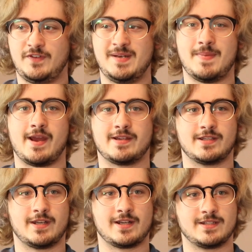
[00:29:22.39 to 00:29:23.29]
feedback
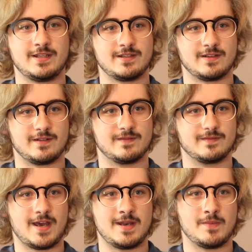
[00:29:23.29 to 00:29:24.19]
is the next thing. So
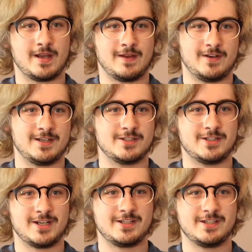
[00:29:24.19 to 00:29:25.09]
anybody have any
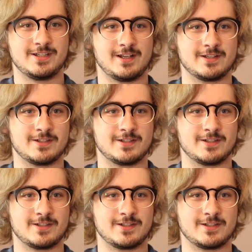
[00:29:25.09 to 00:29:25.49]
suggestions? Let